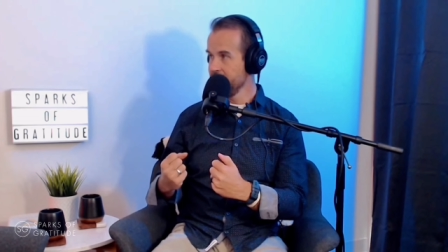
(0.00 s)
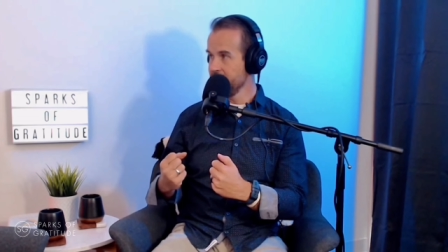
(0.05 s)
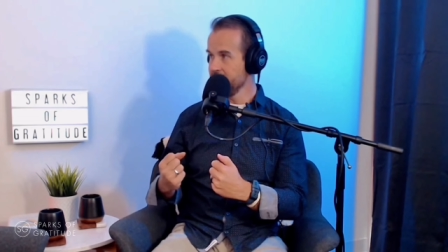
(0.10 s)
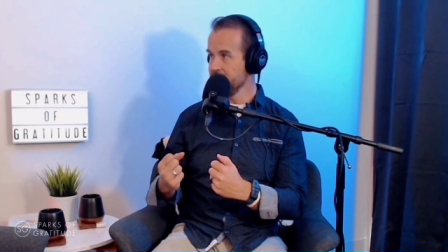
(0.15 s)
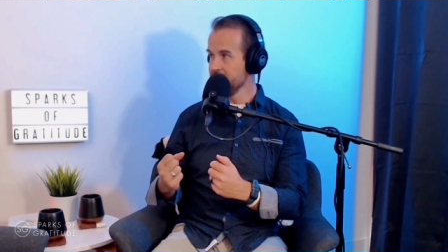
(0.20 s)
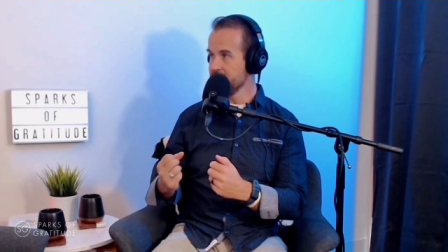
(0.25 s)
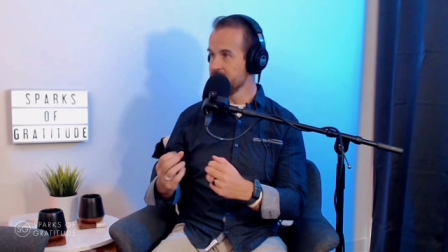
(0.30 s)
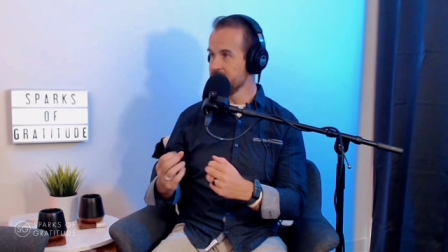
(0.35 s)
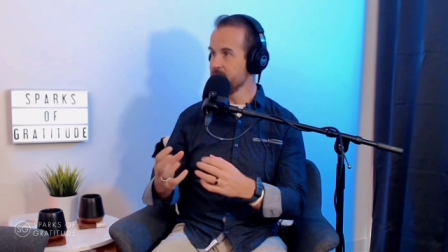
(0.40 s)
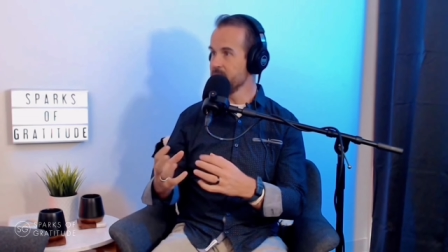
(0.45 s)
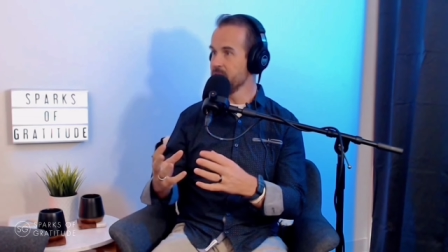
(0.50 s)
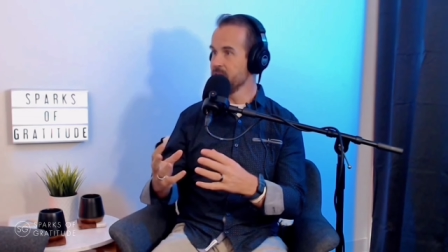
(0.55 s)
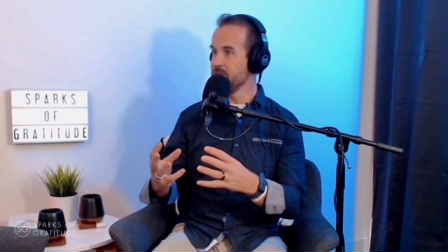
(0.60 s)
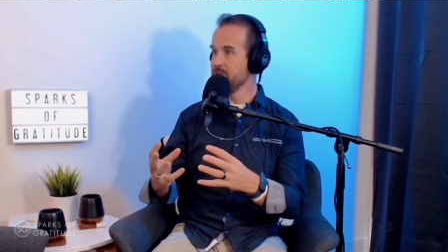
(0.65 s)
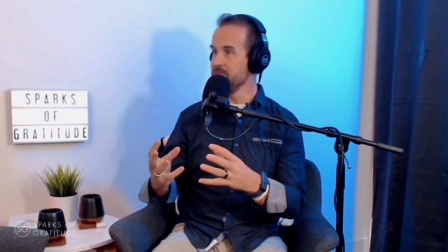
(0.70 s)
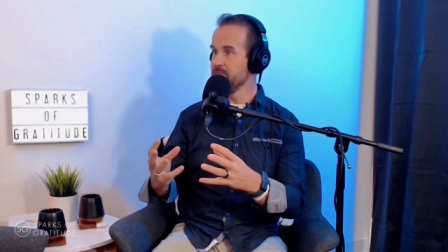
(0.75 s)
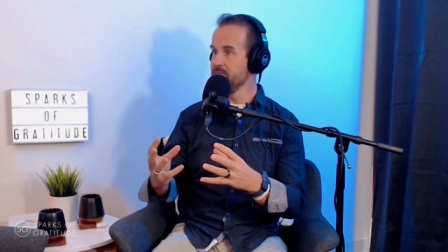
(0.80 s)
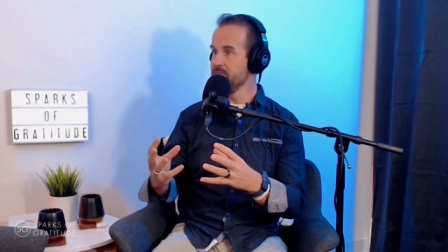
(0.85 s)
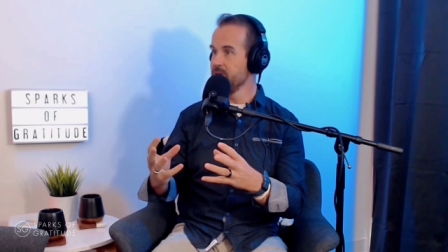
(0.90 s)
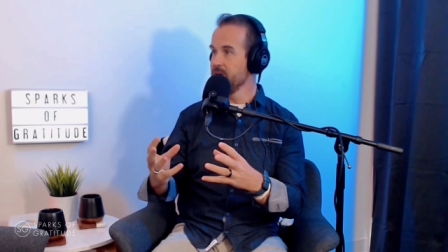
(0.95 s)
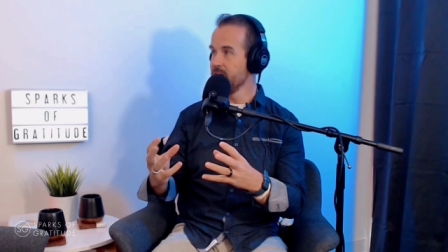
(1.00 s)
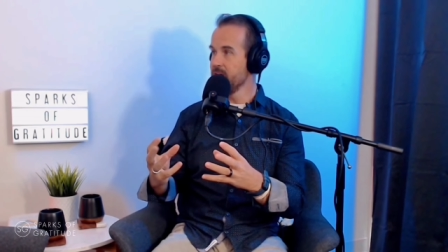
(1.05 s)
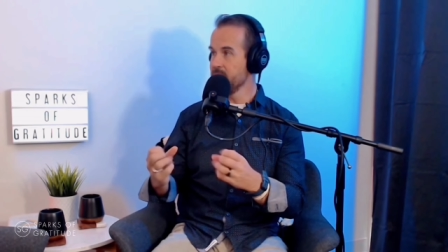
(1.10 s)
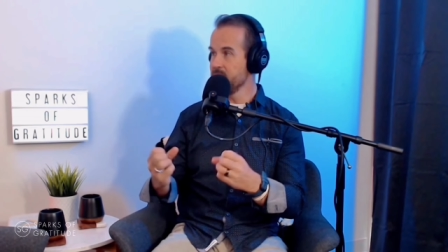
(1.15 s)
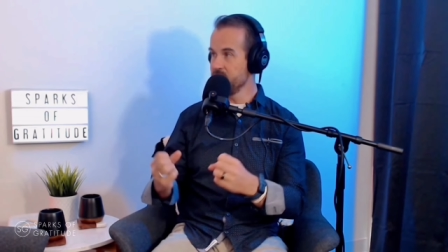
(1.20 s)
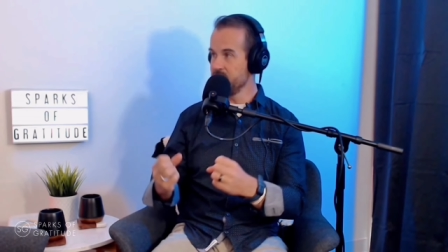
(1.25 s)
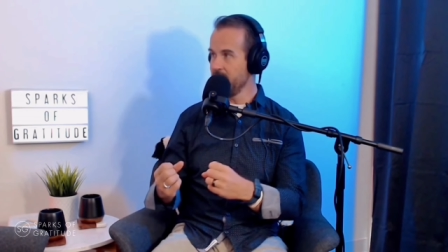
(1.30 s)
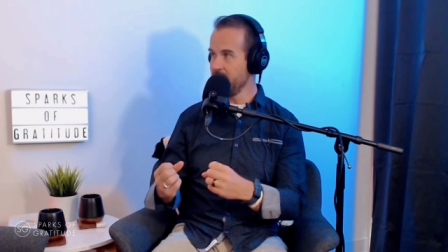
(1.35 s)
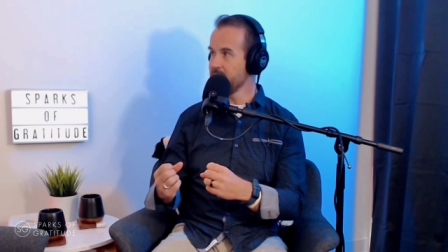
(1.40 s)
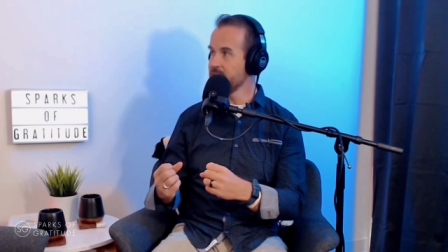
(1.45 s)
in the spirit of
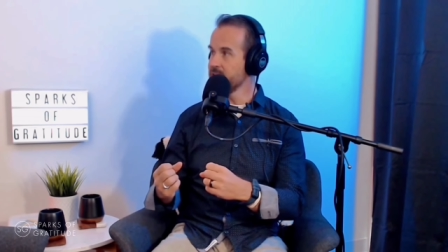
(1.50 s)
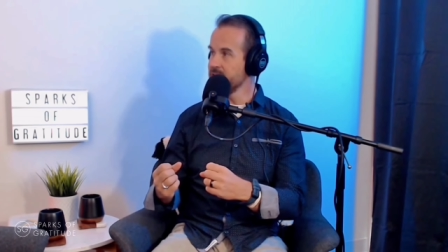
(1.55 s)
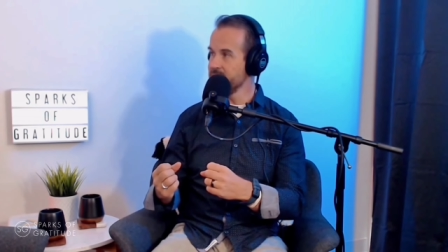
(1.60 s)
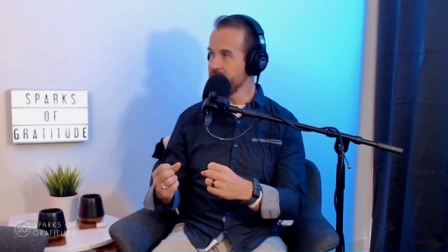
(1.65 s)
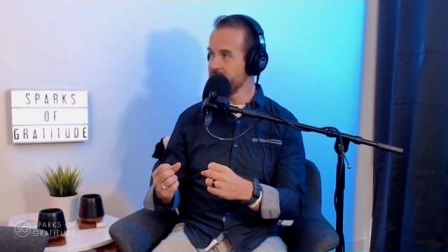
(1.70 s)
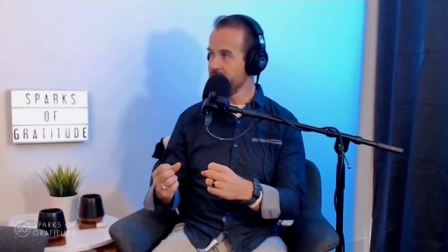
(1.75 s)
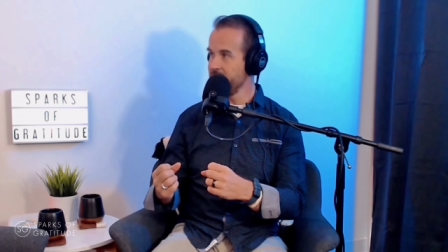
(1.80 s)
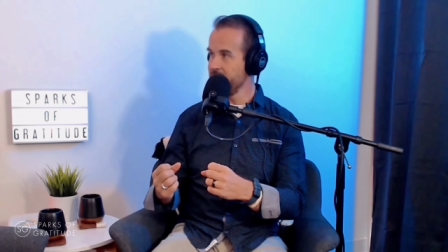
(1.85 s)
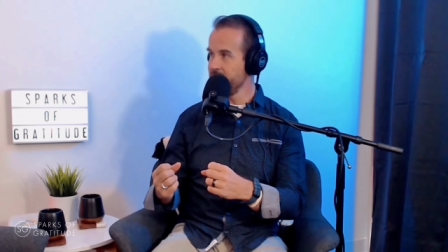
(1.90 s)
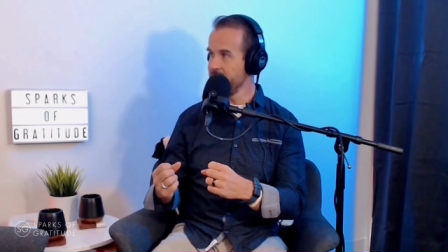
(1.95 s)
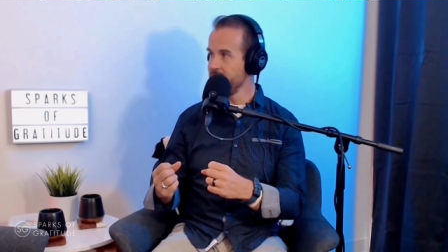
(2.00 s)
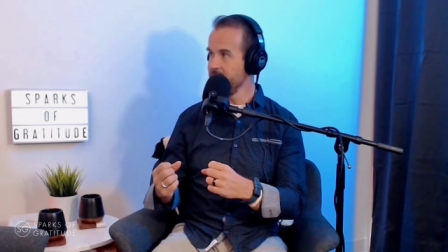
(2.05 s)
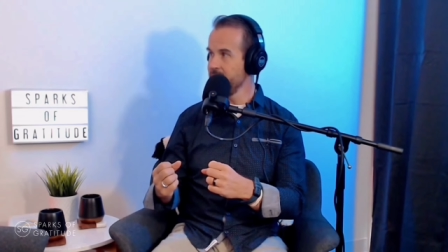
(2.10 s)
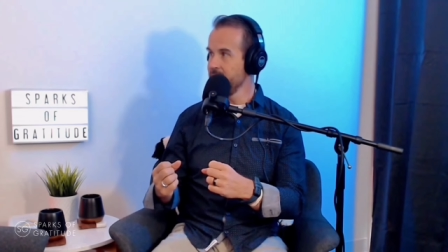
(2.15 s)
objectifying,